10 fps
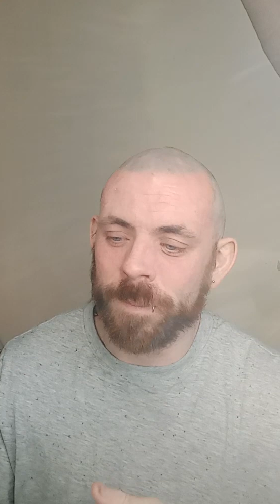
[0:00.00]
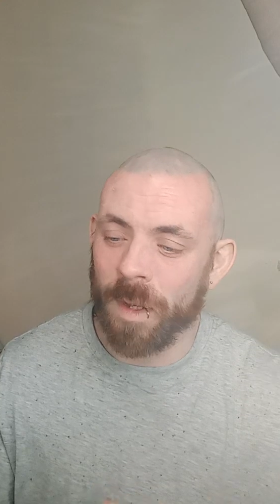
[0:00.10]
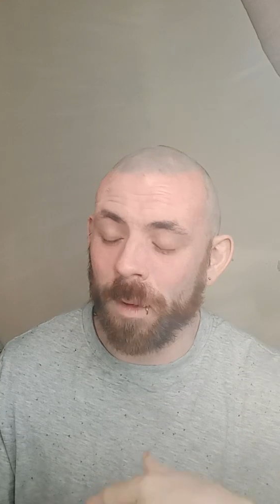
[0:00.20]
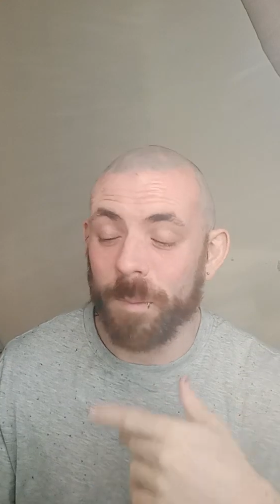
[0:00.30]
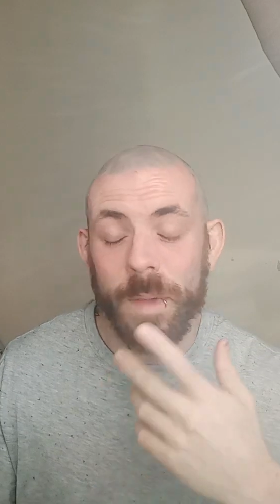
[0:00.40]

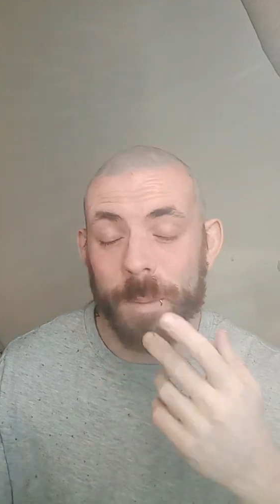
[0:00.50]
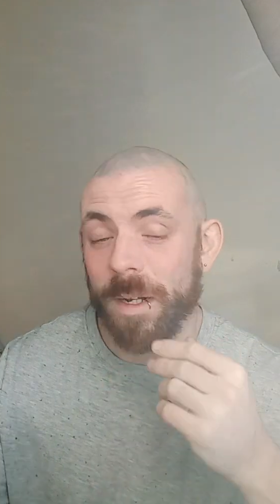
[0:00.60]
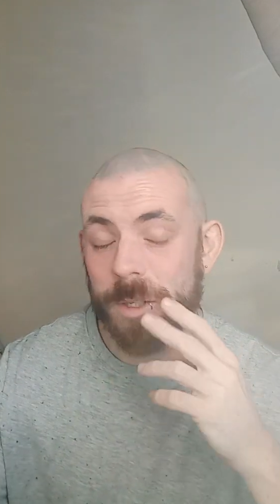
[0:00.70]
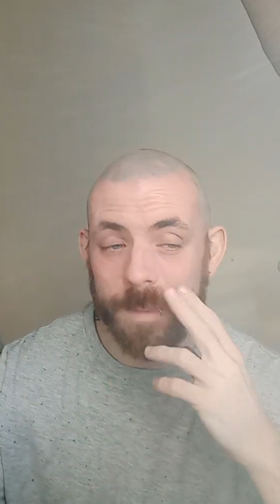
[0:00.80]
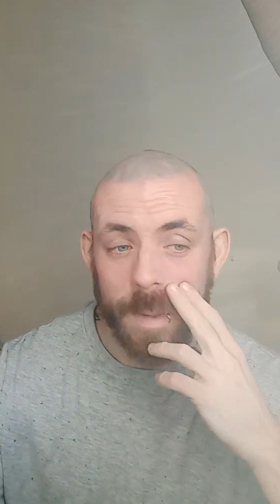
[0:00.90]
Now, that
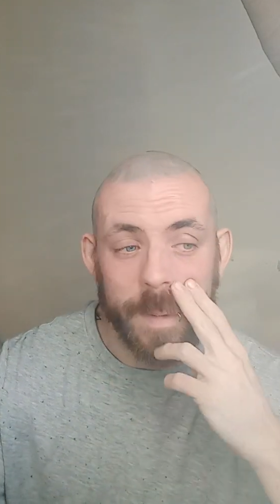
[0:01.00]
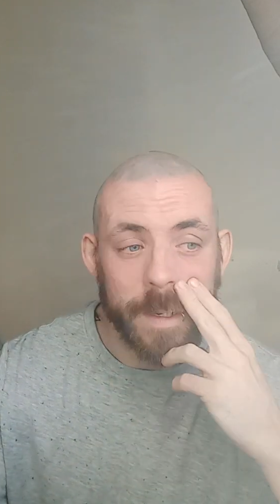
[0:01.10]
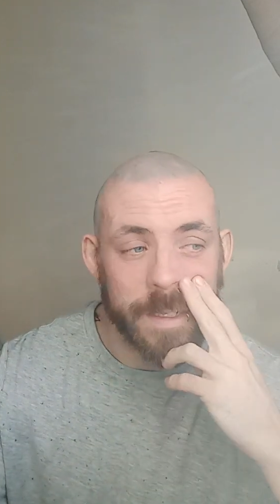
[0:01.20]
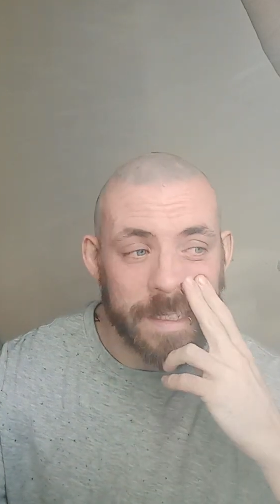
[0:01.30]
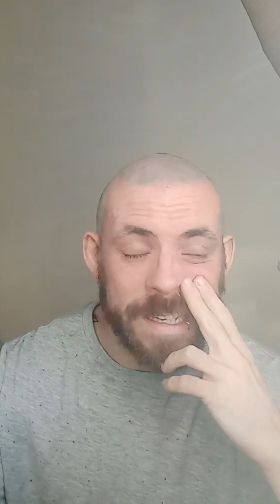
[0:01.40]
might just be
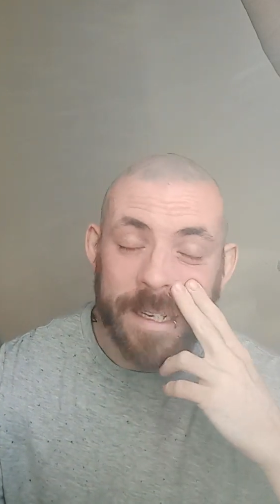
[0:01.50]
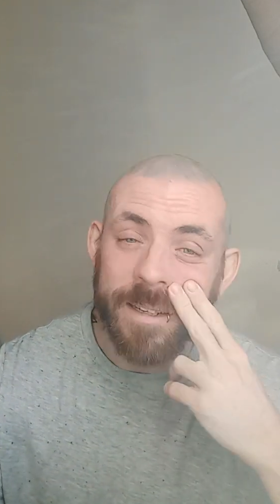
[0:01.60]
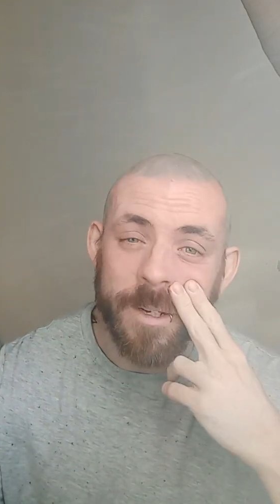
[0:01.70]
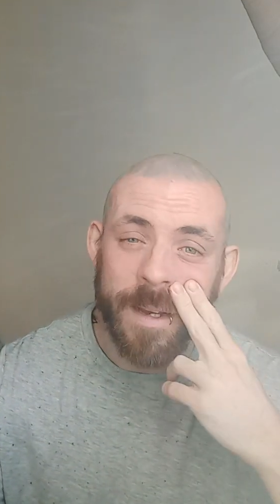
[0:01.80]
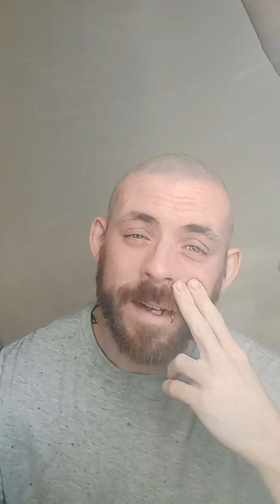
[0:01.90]
because
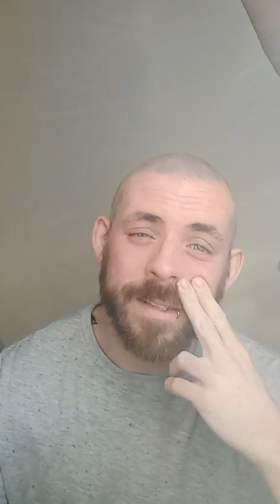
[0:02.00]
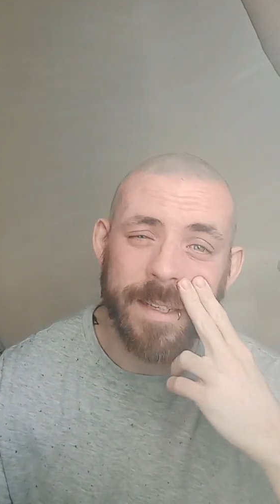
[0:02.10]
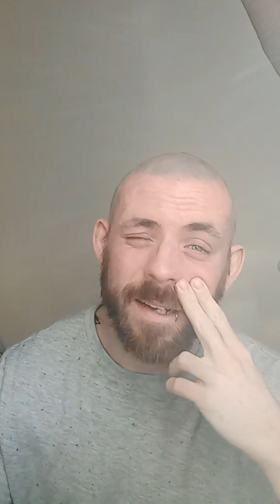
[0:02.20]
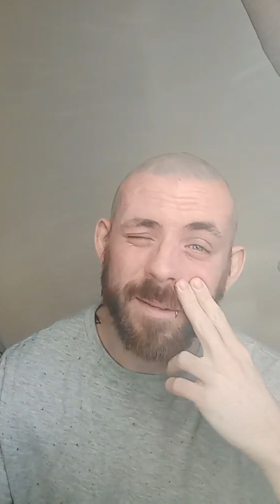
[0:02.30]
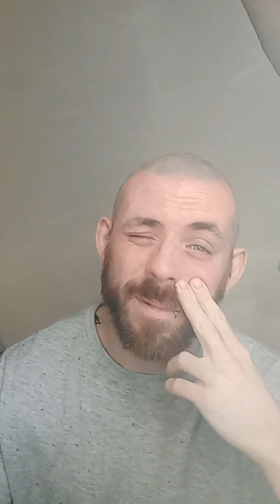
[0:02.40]
legally you can't
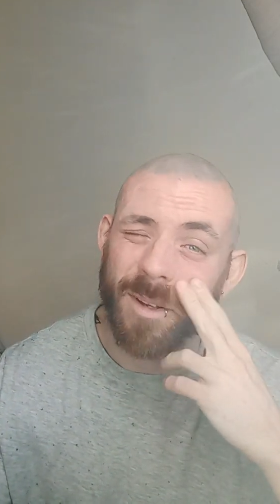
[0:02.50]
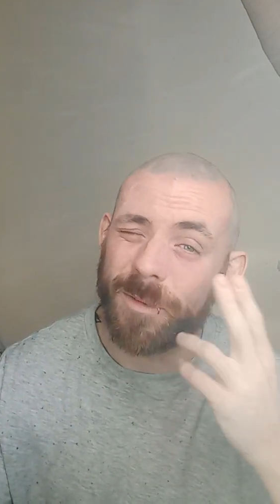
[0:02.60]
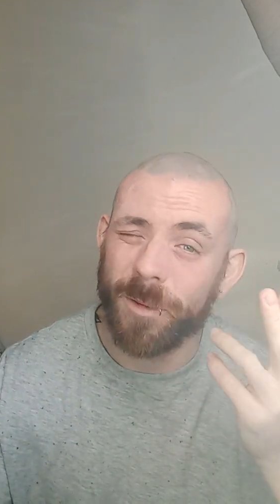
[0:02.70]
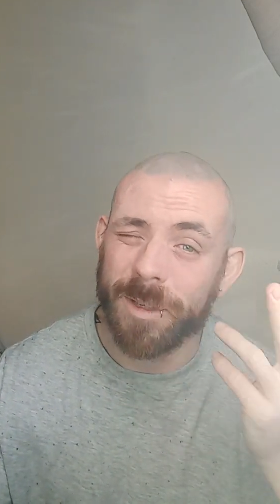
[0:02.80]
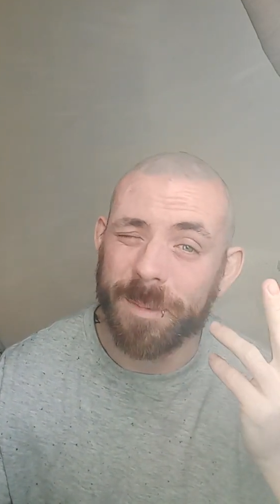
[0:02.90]
sell it below
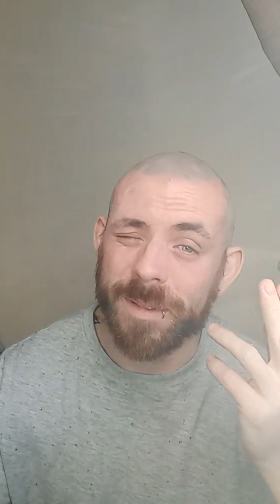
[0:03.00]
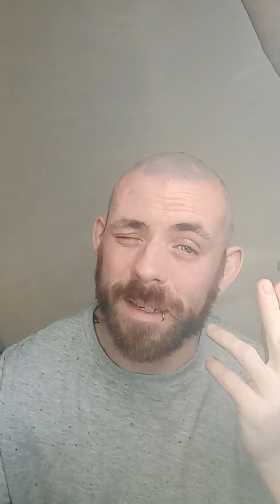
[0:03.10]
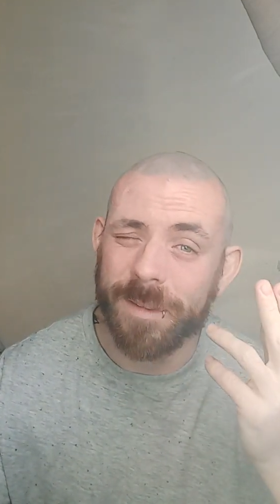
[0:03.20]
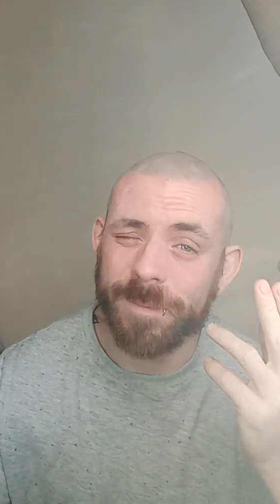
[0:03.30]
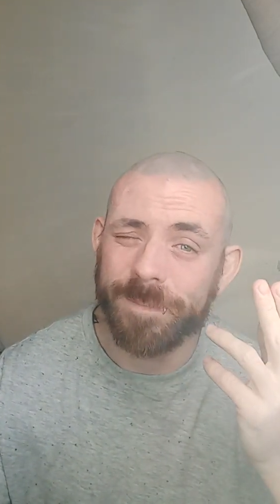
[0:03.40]

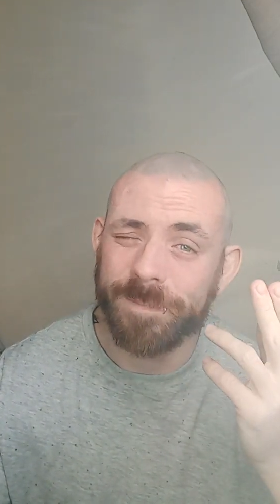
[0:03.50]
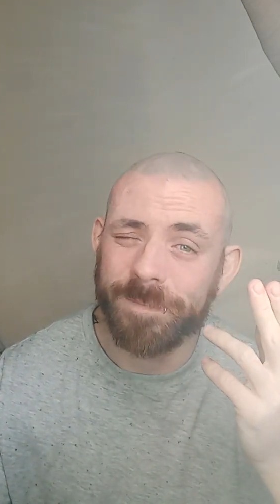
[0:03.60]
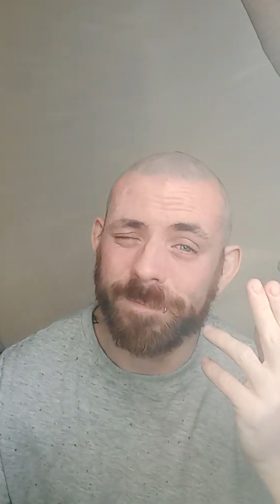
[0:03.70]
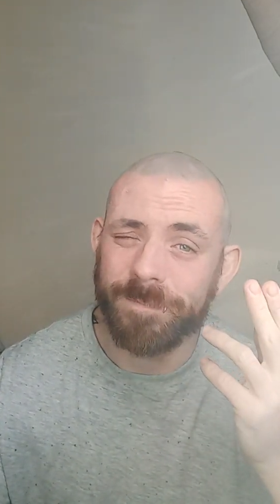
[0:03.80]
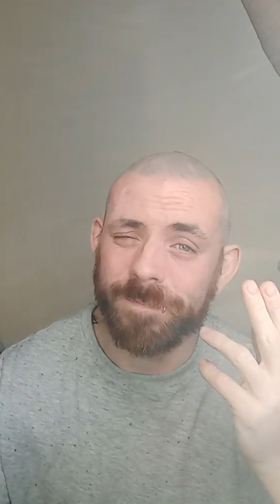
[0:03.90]
40%,
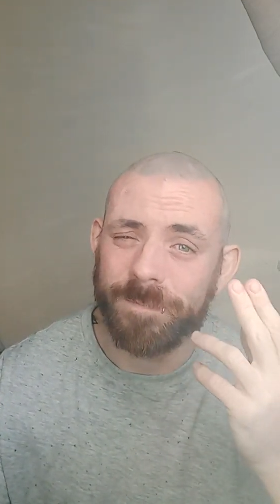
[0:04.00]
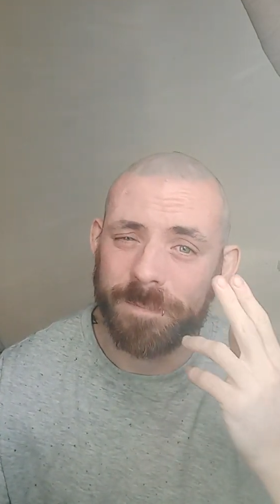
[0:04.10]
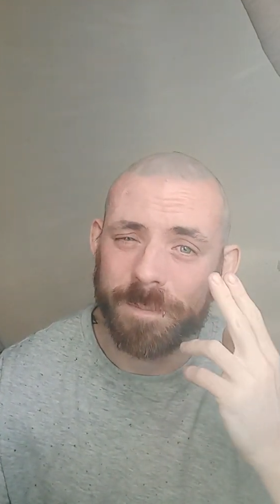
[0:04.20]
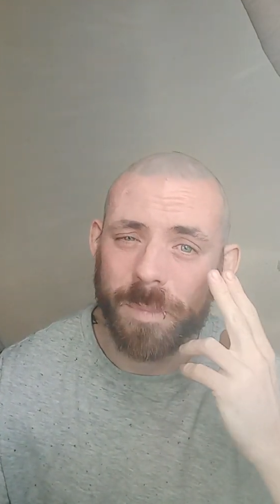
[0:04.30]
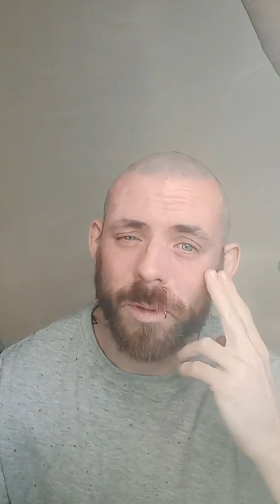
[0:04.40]

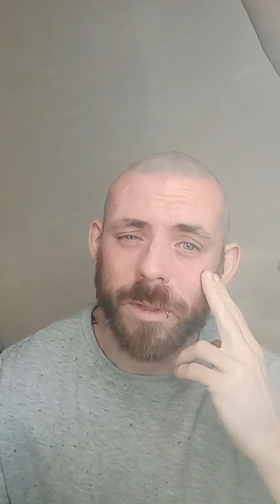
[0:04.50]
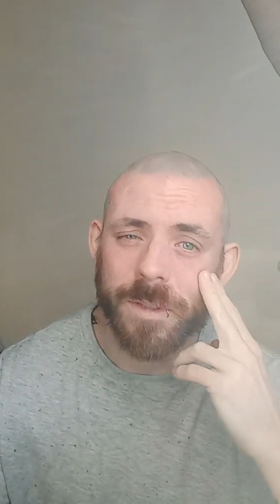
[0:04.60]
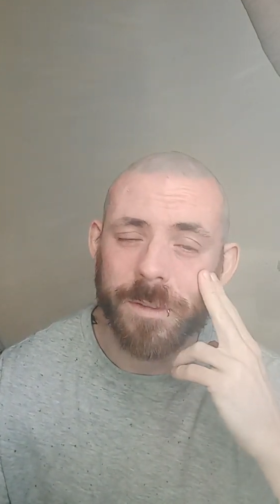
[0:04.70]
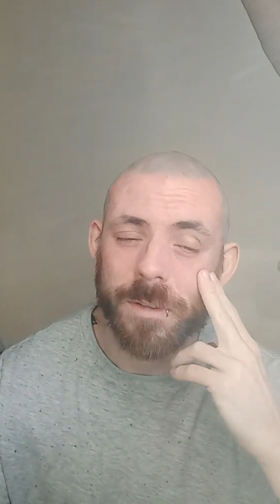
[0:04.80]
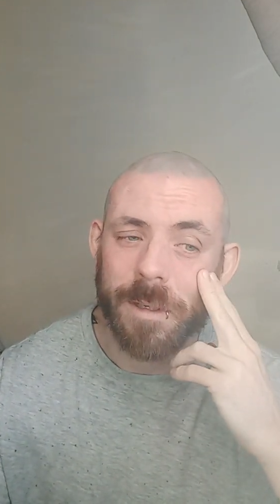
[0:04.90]

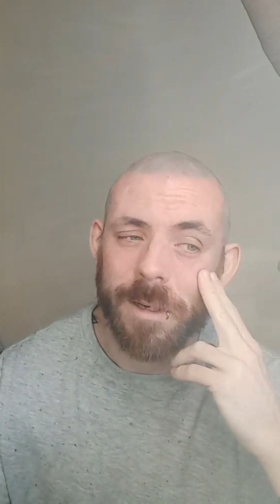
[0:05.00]
but